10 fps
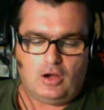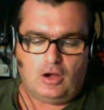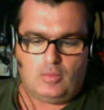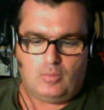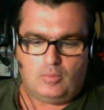
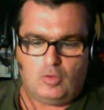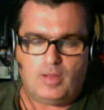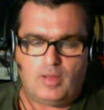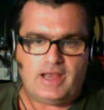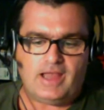
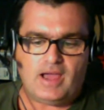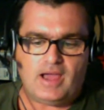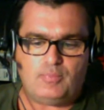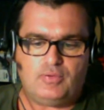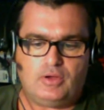mobile
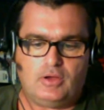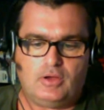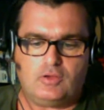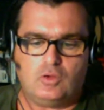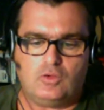app
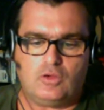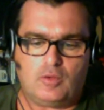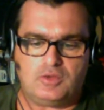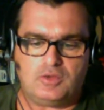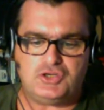called
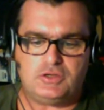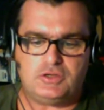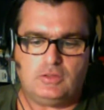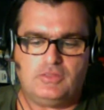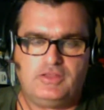
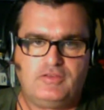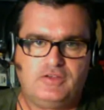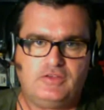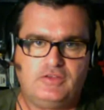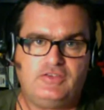Regional
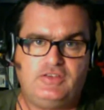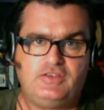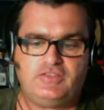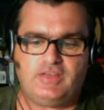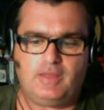Defense
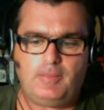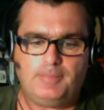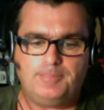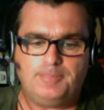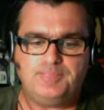System.
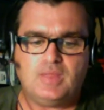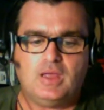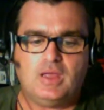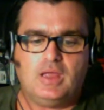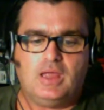
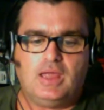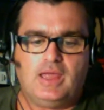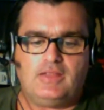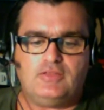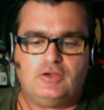
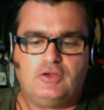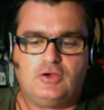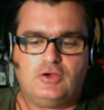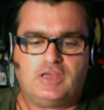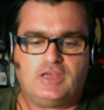And
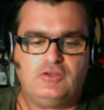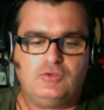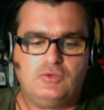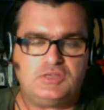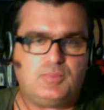can
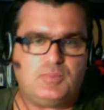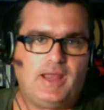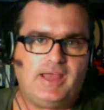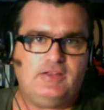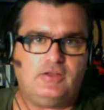you
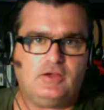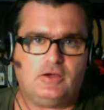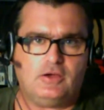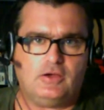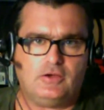explain
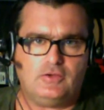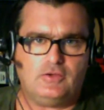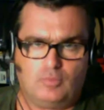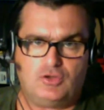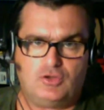your
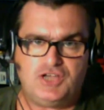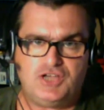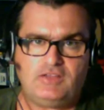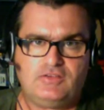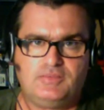project?